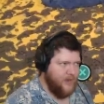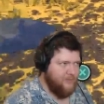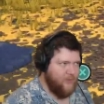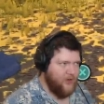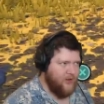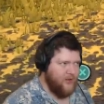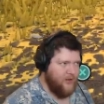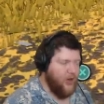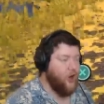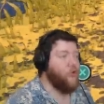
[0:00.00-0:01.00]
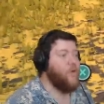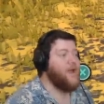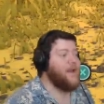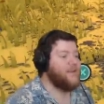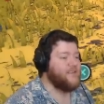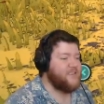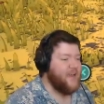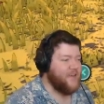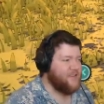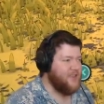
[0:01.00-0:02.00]
I'm not a- Oh wait, it
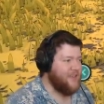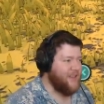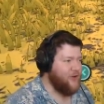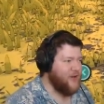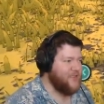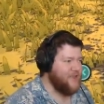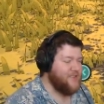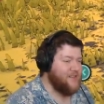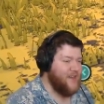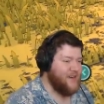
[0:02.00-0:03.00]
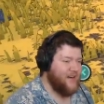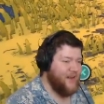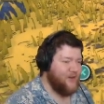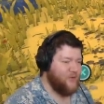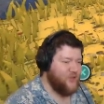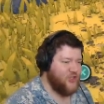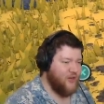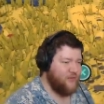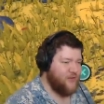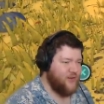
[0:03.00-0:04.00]
says, it literally says detonate with
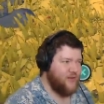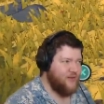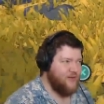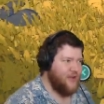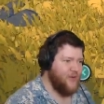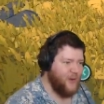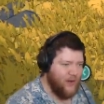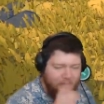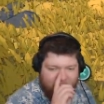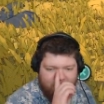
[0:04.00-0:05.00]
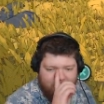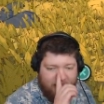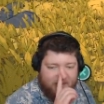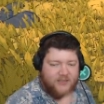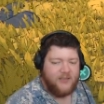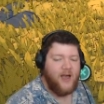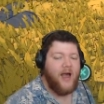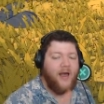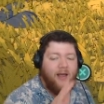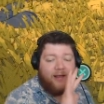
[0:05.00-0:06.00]
shift. There we go. I see,
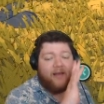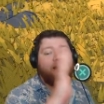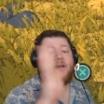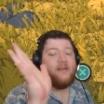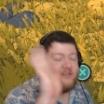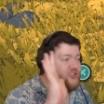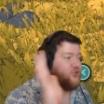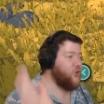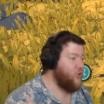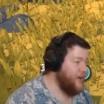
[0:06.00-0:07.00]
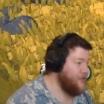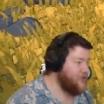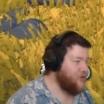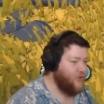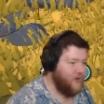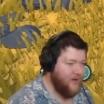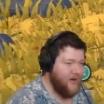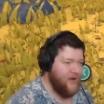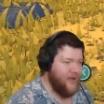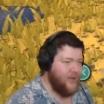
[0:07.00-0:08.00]
I saw, I saw.
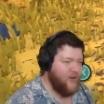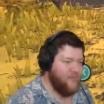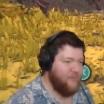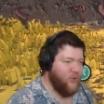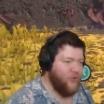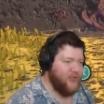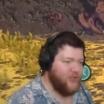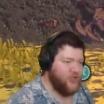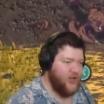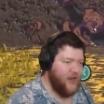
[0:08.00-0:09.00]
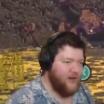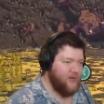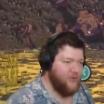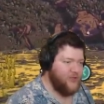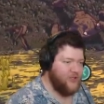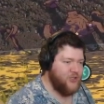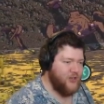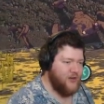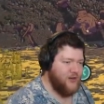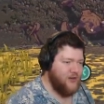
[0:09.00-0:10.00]
And we have ball and chain, which
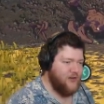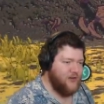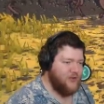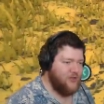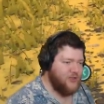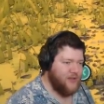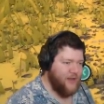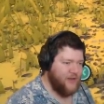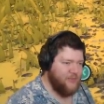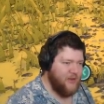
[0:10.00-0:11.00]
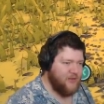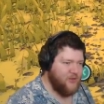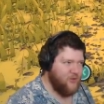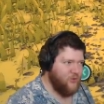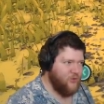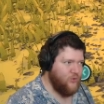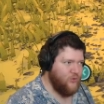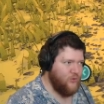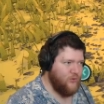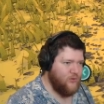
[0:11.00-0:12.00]
just allows me
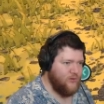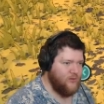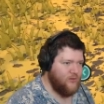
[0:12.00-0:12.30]
to